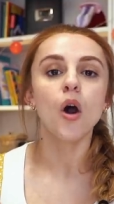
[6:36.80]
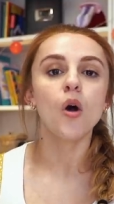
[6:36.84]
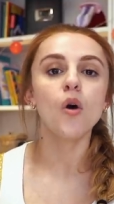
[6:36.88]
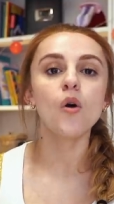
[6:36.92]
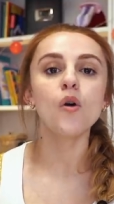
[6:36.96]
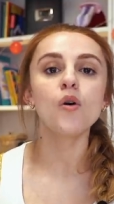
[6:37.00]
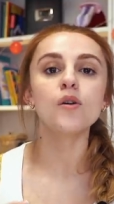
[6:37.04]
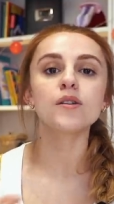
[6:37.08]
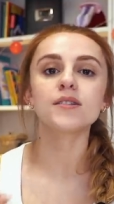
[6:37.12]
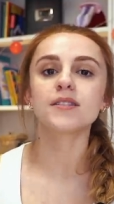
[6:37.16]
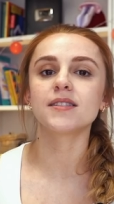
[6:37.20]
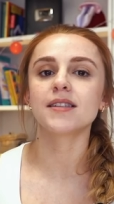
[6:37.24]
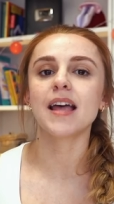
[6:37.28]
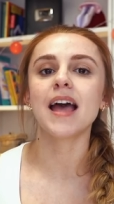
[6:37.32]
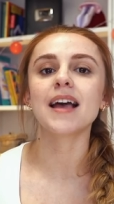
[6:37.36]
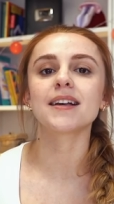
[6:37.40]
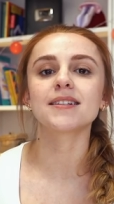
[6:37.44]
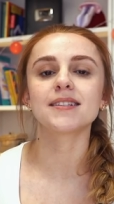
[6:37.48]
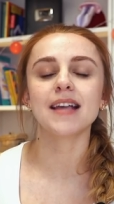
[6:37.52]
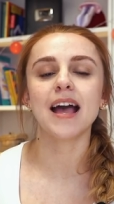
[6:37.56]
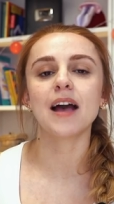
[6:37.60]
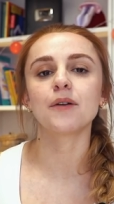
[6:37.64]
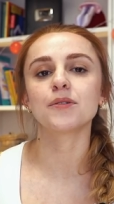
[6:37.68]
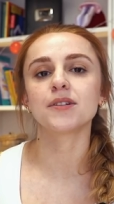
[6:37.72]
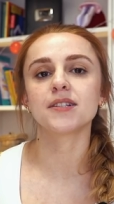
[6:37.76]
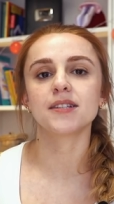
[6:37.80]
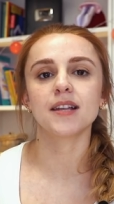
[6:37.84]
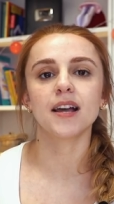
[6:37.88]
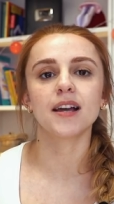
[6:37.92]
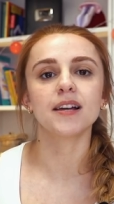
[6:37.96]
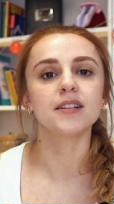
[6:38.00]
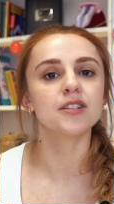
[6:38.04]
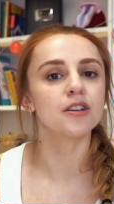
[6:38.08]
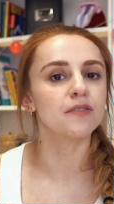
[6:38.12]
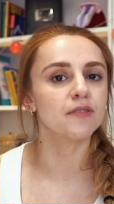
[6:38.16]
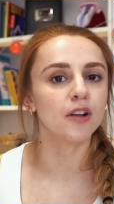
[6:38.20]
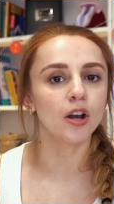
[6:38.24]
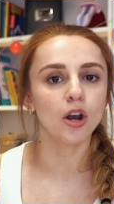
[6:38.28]
or sex
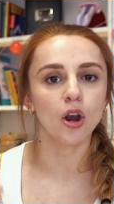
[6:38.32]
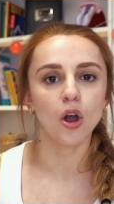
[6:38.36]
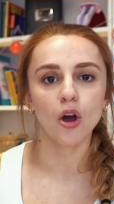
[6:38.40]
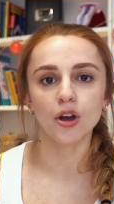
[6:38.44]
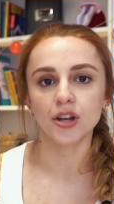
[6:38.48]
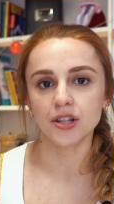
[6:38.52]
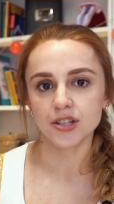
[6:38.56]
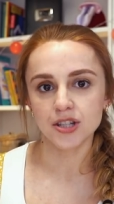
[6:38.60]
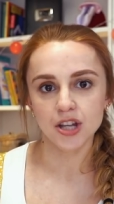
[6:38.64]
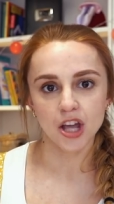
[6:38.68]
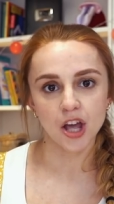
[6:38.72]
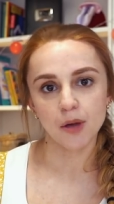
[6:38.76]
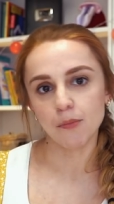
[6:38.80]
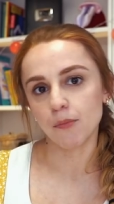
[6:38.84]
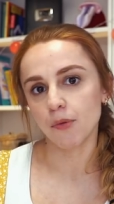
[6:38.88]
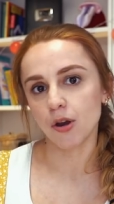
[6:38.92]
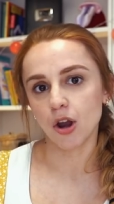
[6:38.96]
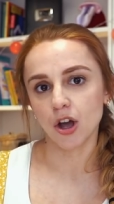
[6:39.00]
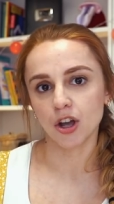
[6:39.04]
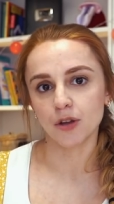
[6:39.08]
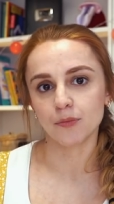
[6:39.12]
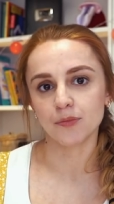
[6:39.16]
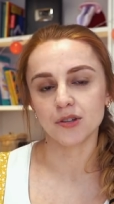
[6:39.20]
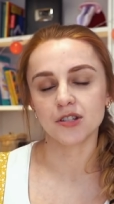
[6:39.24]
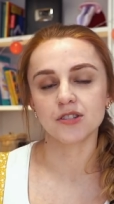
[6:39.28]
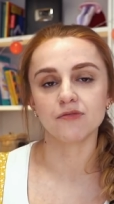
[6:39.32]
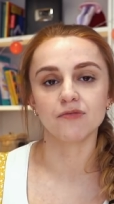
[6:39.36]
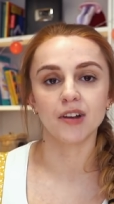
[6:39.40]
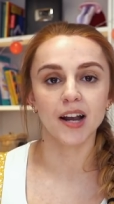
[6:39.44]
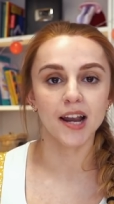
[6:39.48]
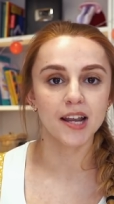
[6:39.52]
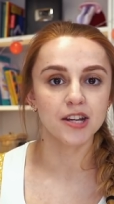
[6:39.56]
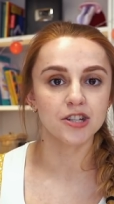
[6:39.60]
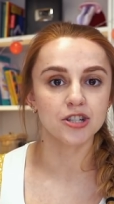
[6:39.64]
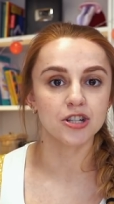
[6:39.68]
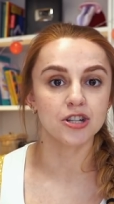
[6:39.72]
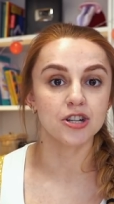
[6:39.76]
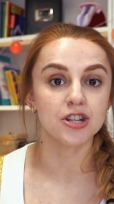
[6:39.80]
outside of a long-term monogamous
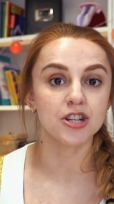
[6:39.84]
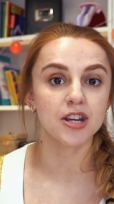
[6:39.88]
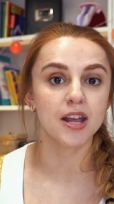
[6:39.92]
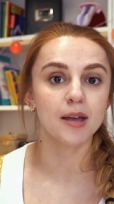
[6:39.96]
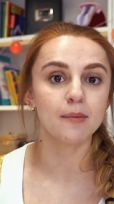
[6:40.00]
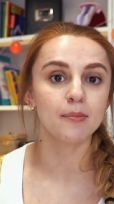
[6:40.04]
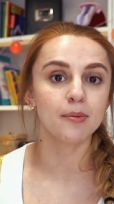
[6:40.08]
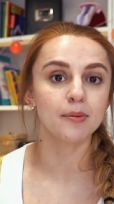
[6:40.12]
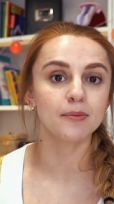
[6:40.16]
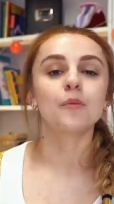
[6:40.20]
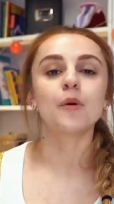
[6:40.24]
relationship.